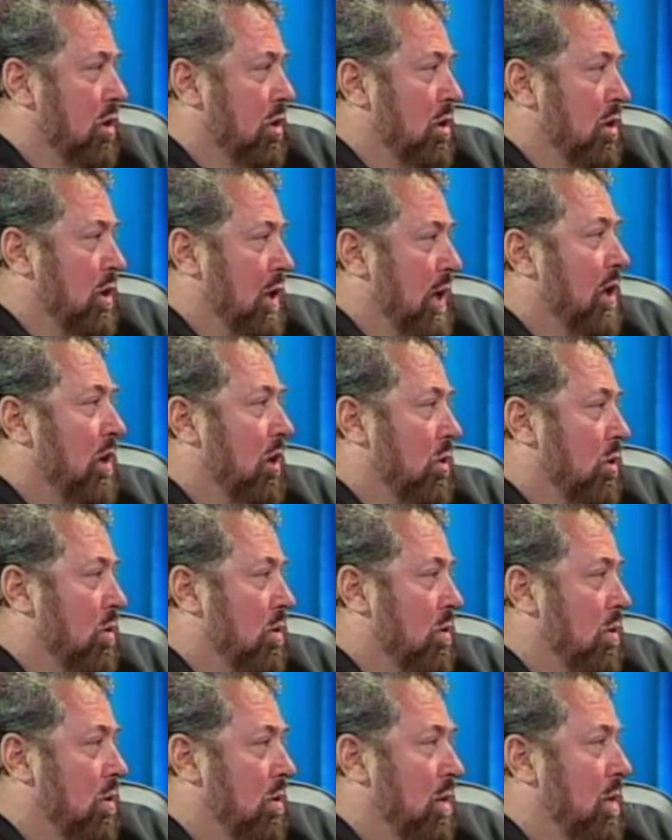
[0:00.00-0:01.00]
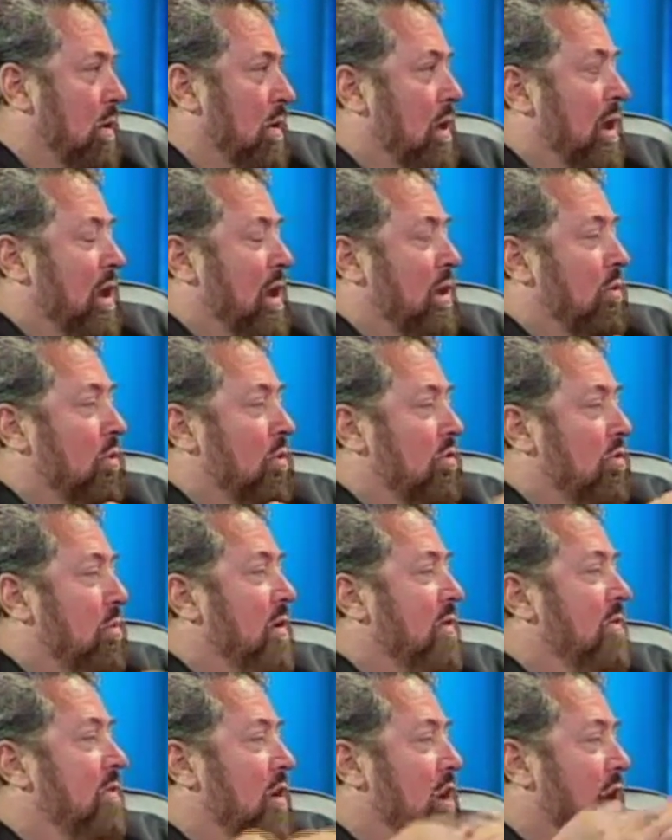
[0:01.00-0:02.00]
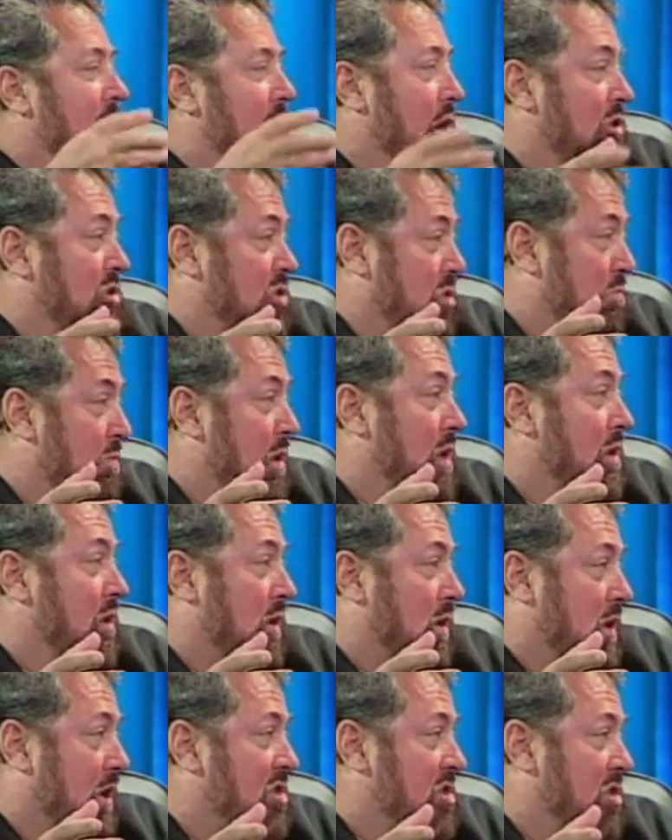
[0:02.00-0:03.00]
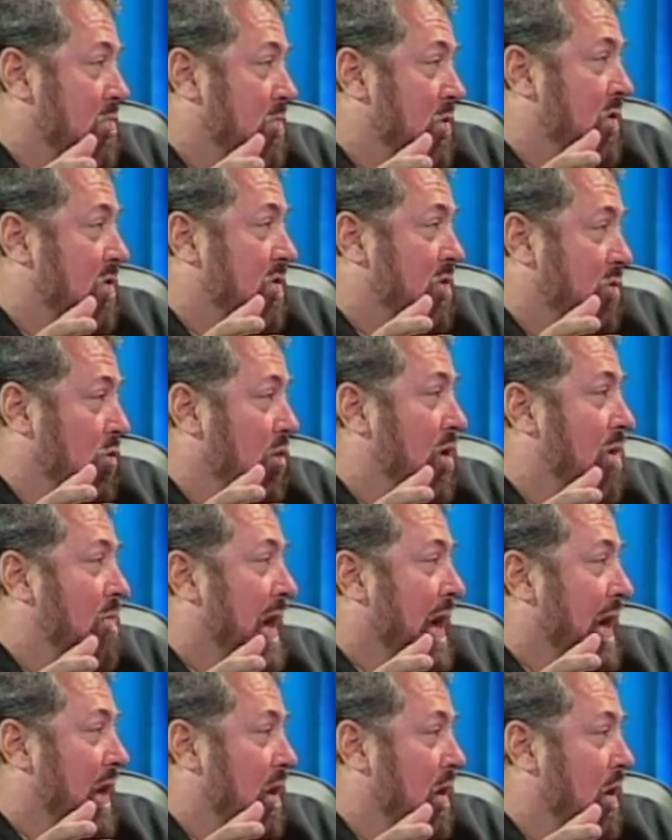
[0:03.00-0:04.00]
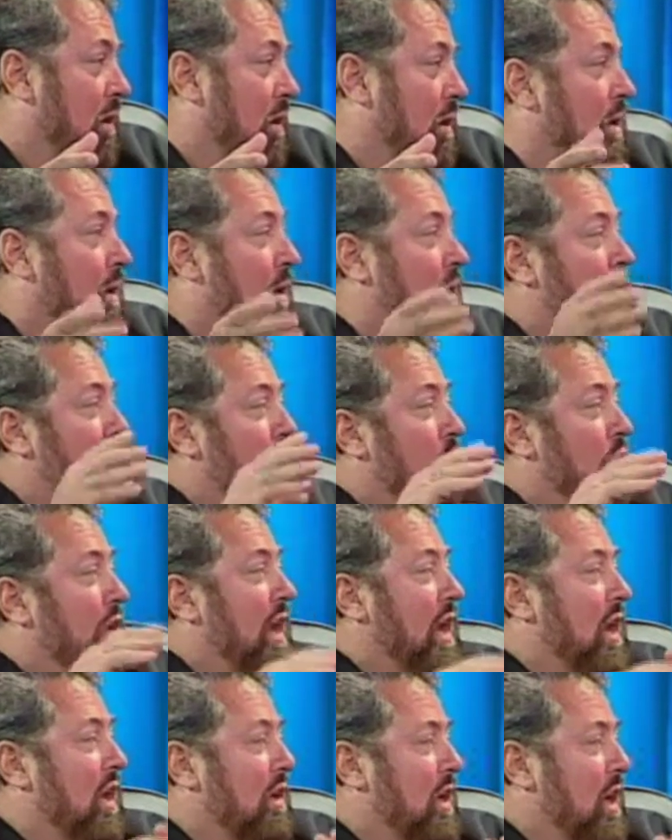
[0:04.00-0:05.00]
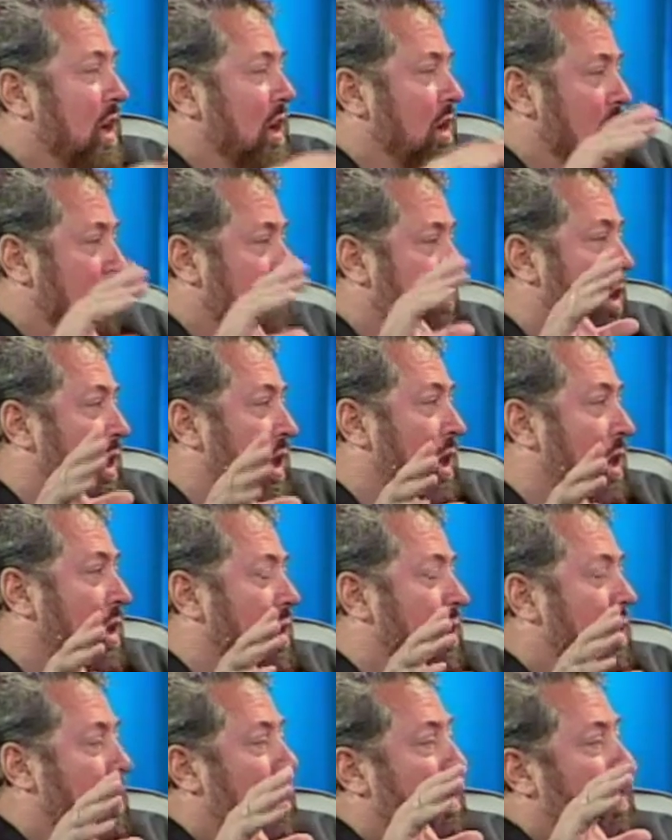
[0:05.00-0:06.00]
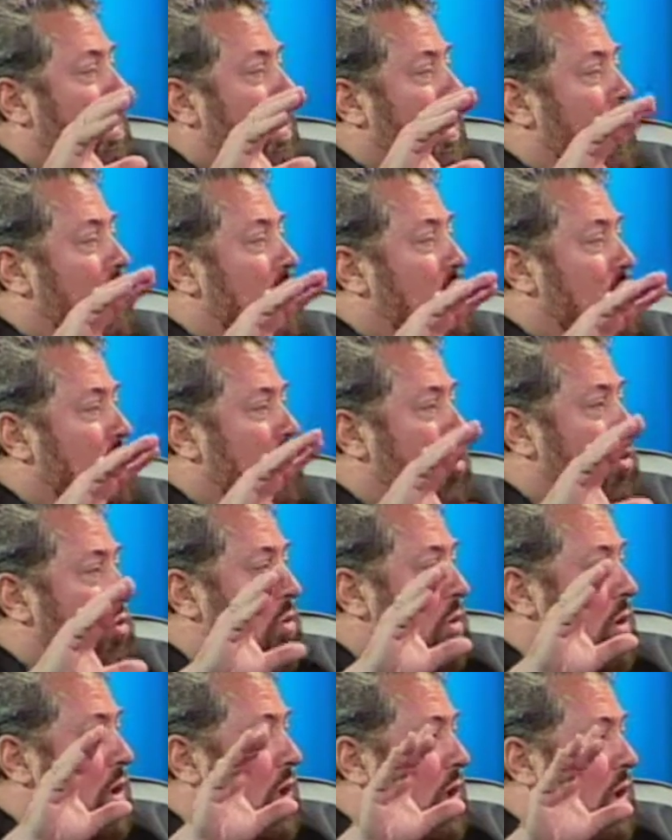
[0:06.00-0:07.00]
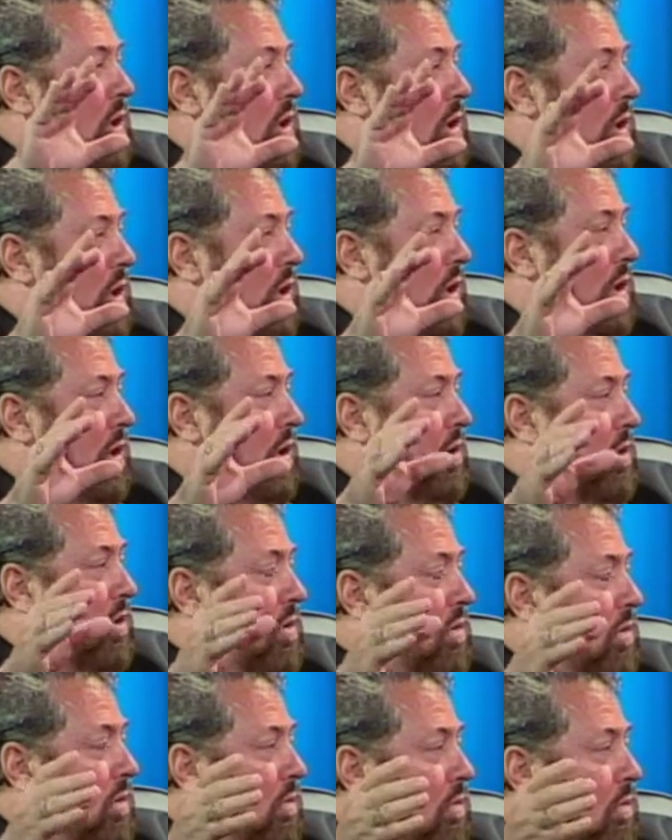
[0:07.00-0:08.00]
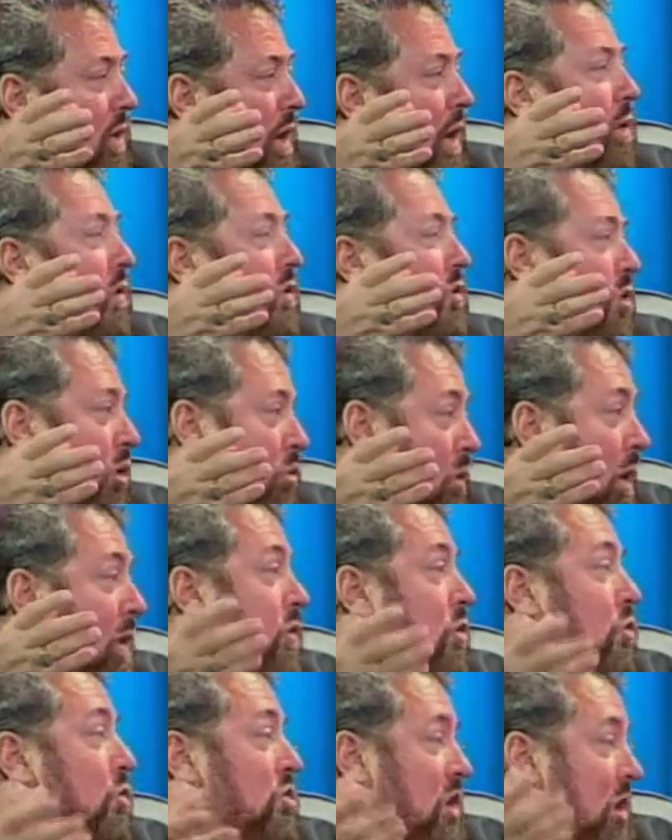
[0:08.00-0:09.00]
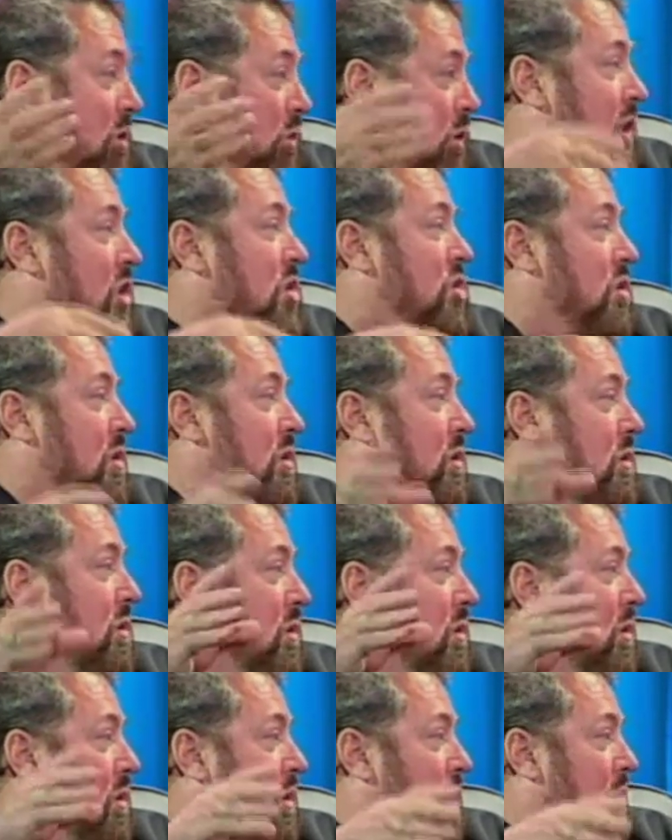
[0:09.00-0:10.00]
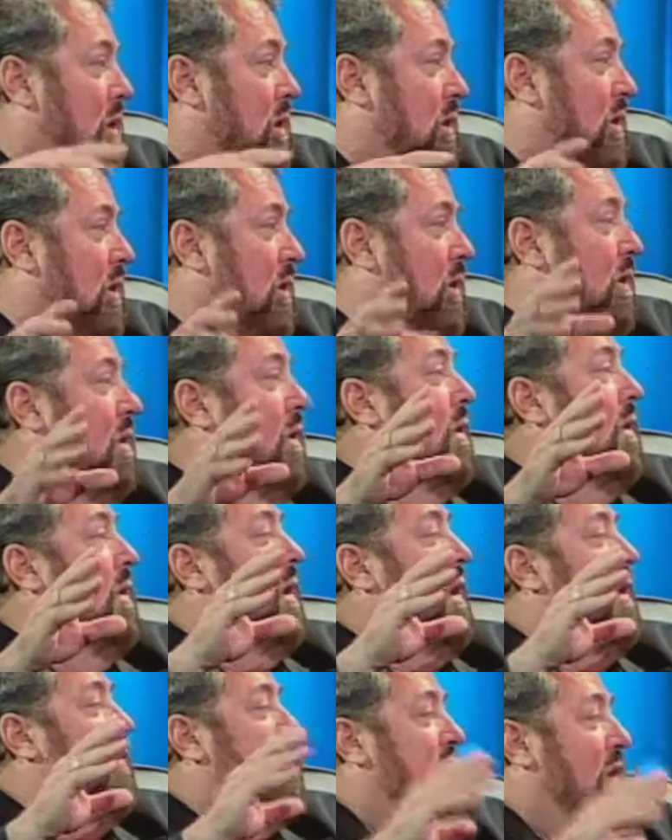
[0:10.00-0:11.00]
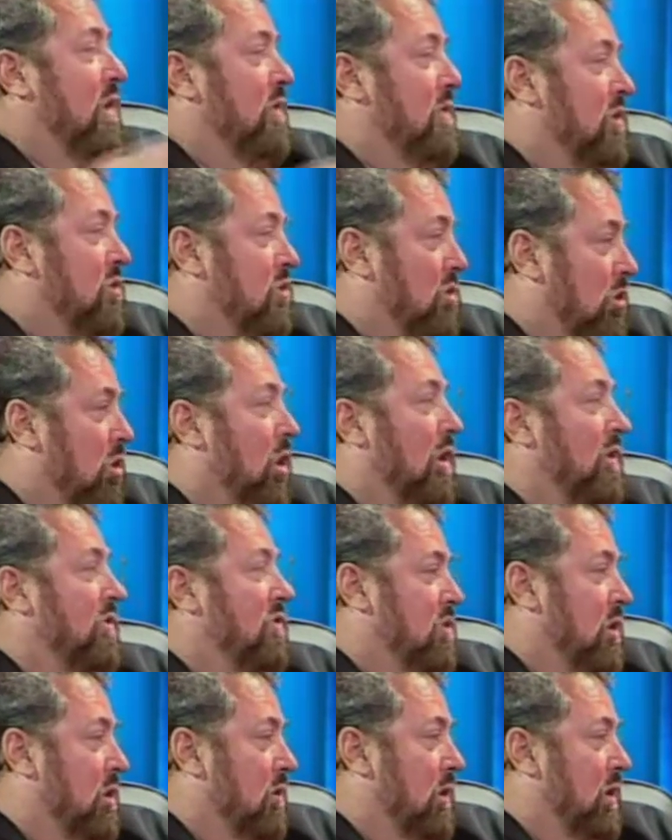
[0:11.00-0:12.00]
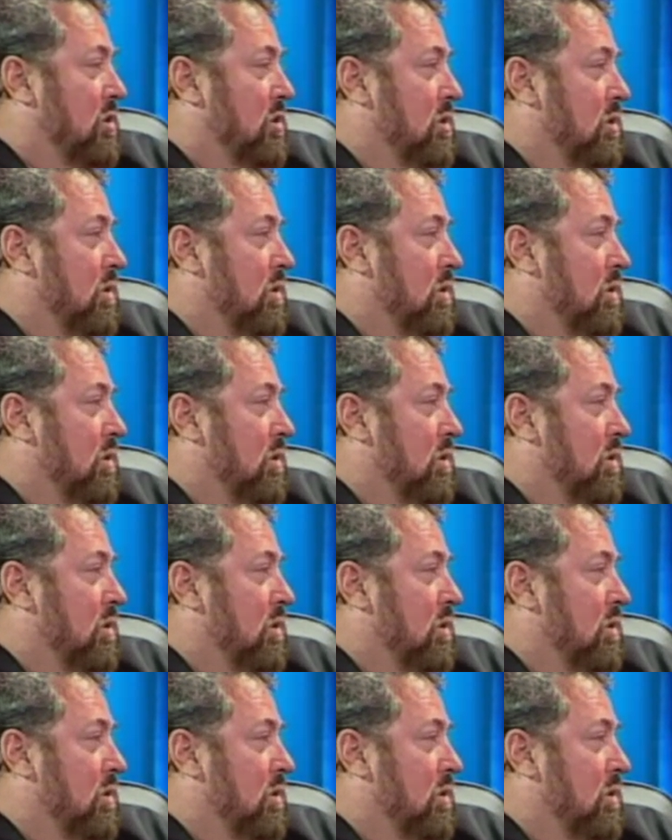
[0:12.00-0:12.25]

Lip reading: Halo, and then we'll still be flying out to meet the customers that really matter. So reallocating our money into what I would call revenue generation instead of into cost generation.